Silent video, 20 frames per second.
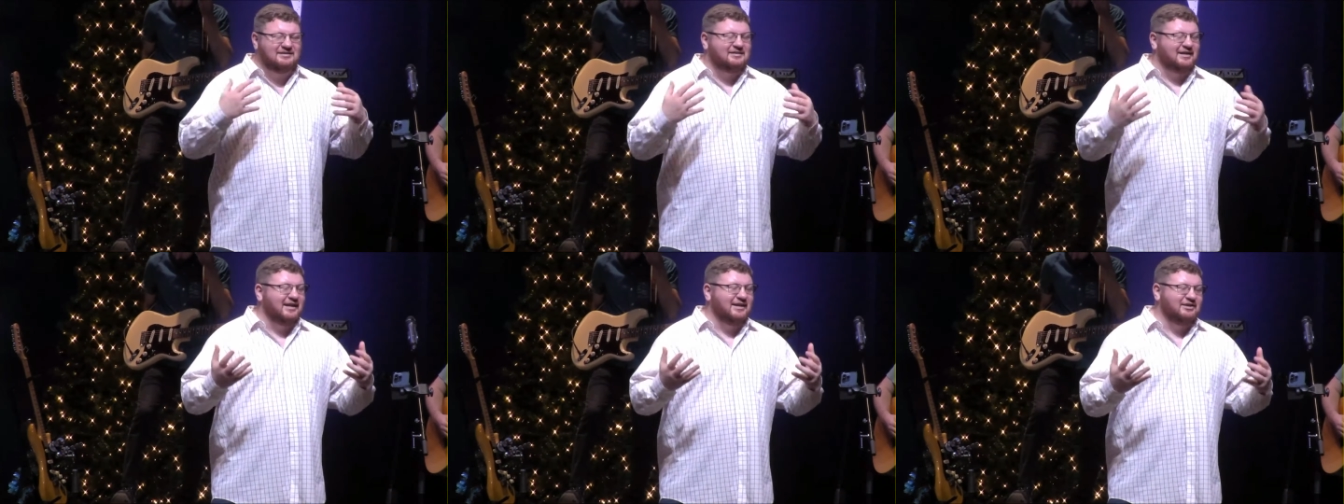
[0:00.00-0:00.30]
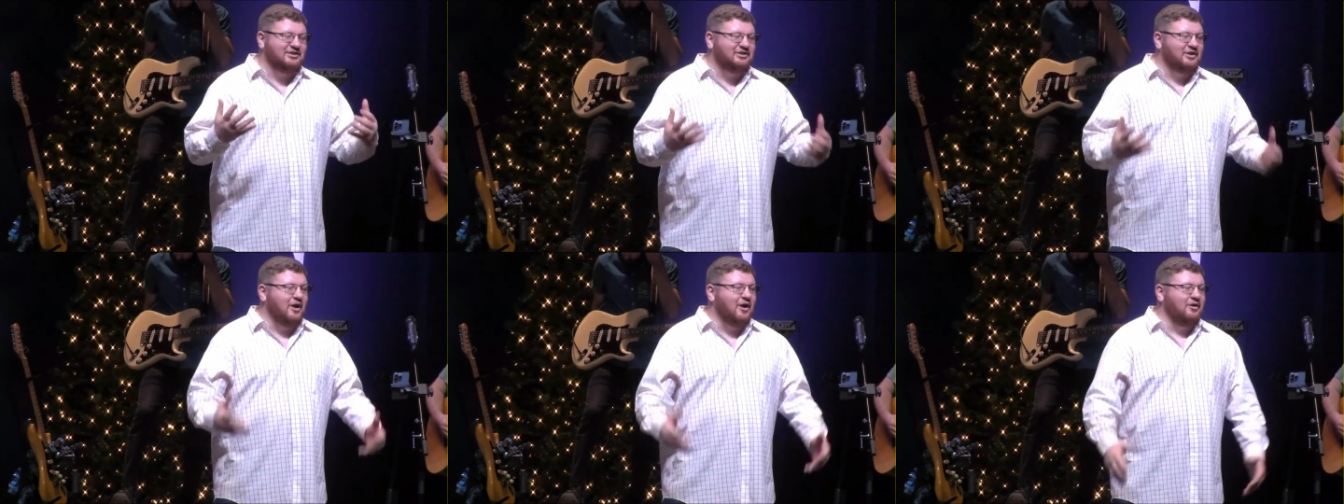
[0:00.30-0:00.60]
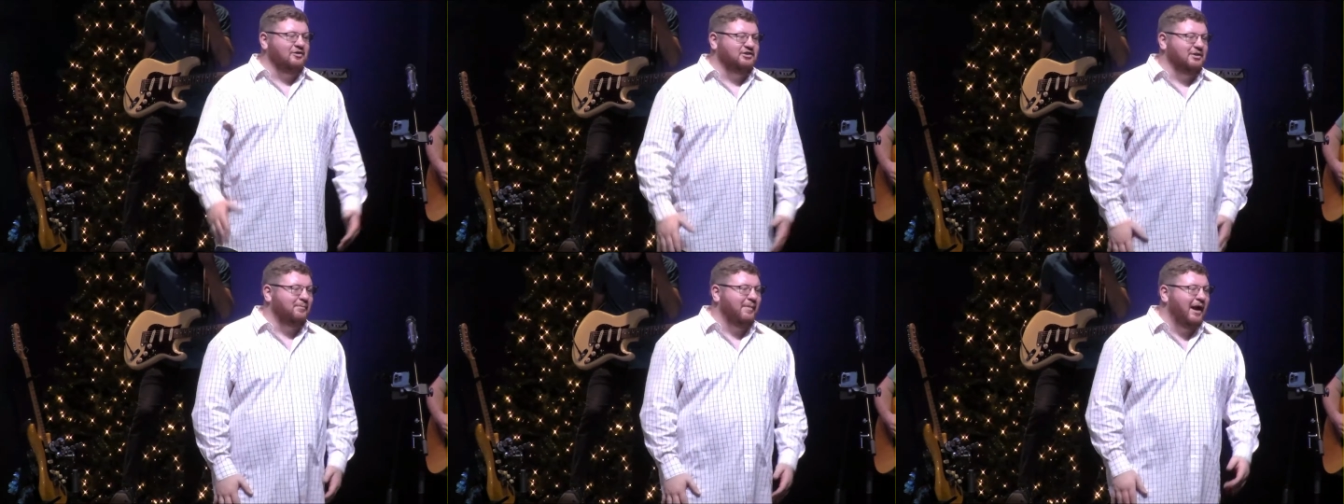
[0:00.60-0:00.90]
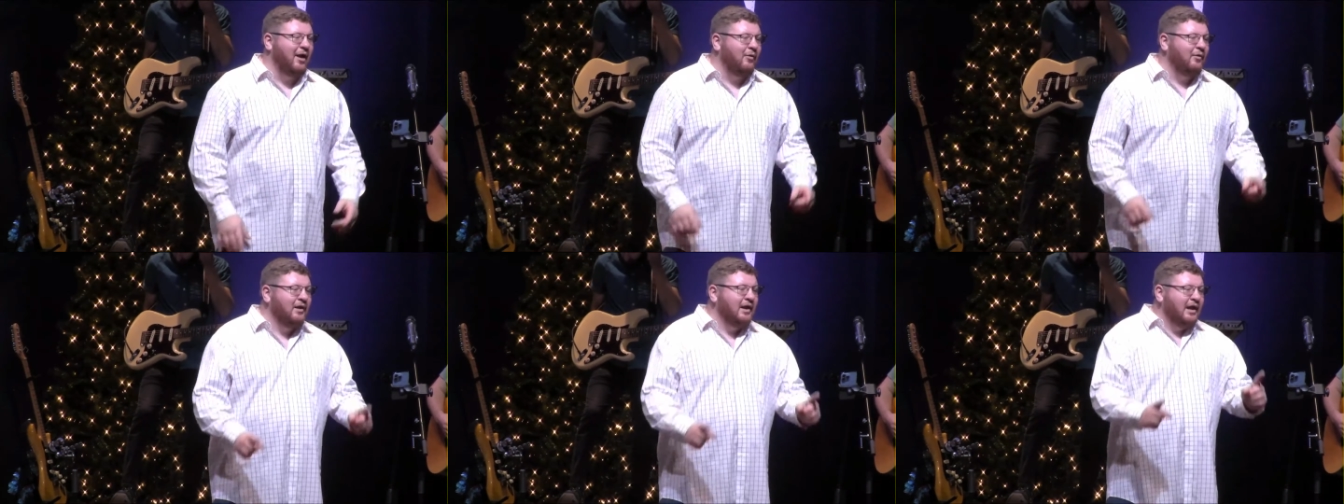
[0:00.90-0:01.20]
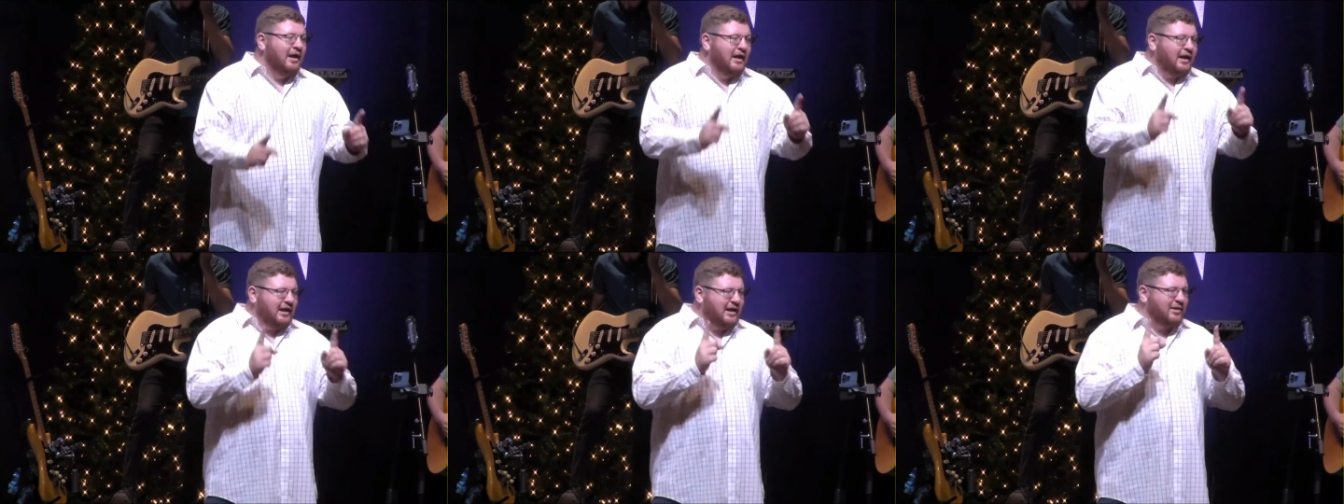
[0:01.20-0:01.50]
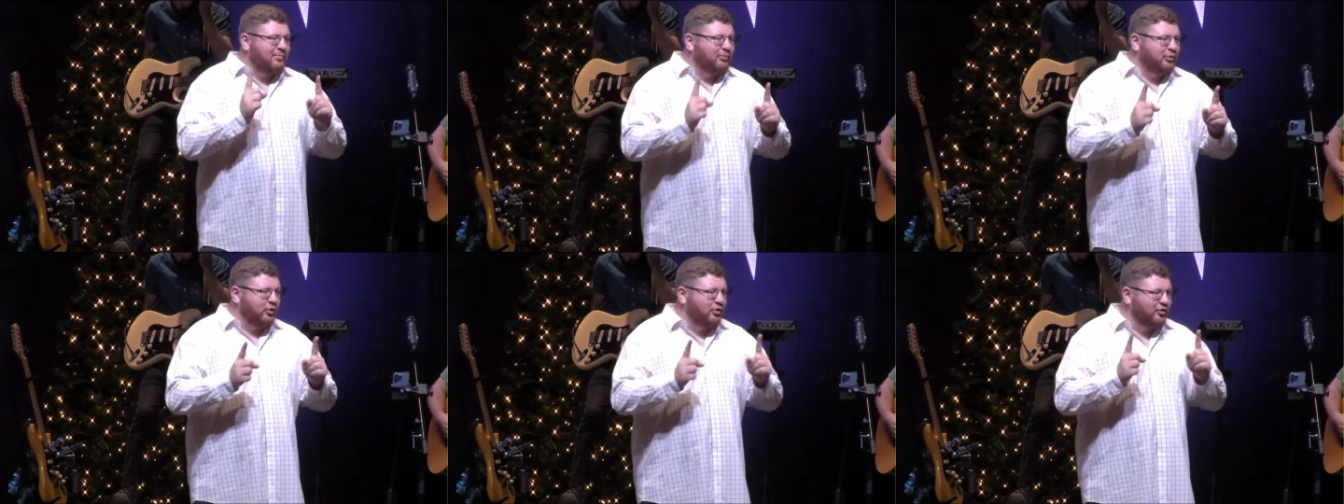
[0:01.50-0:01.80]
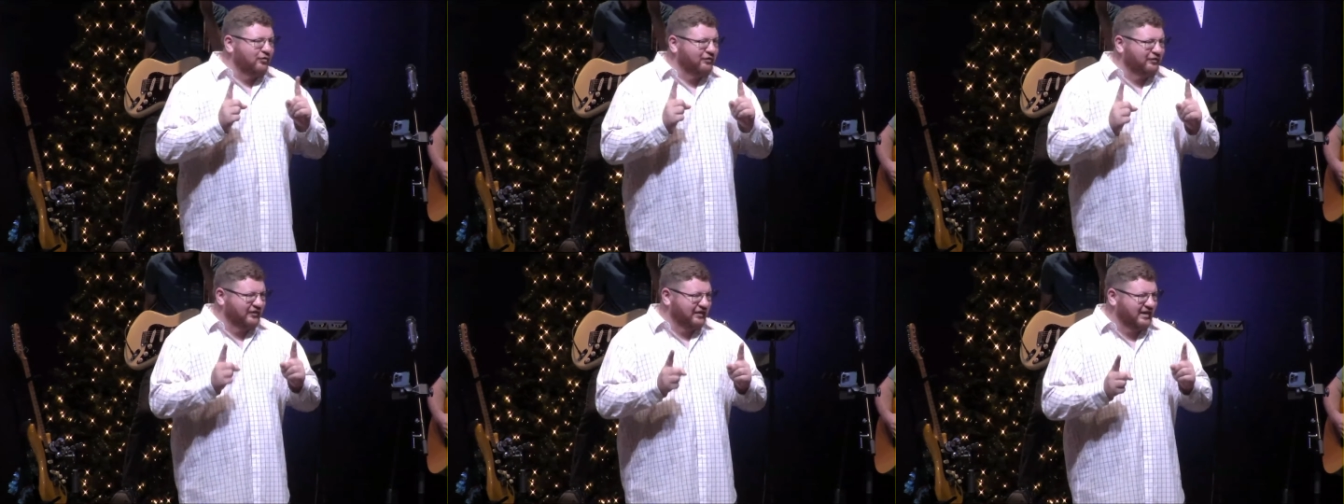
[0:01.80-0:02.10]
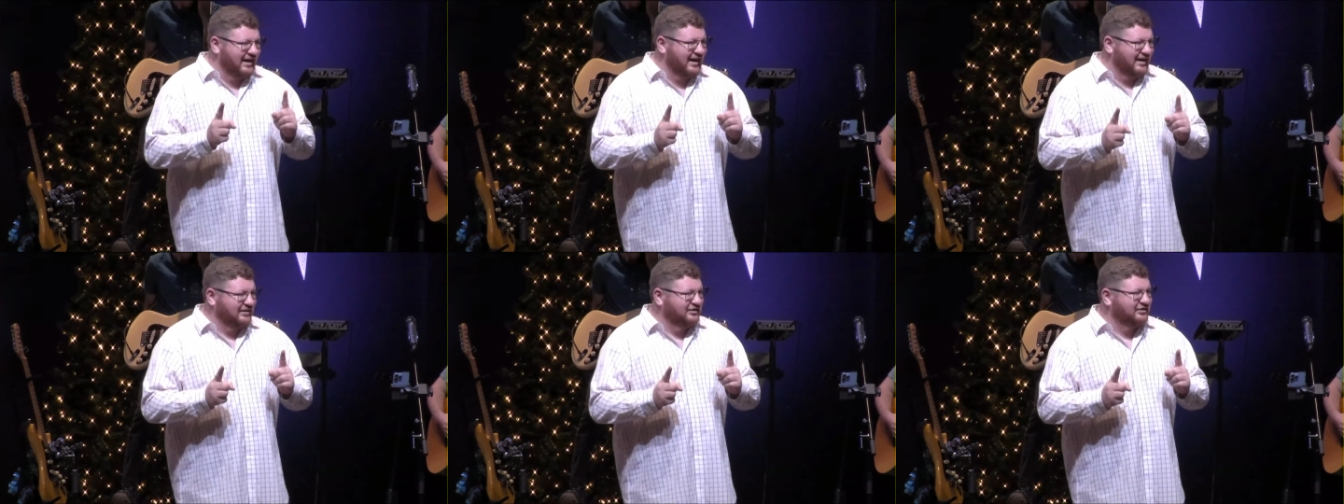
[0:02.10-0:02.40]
sing songs about, he proved this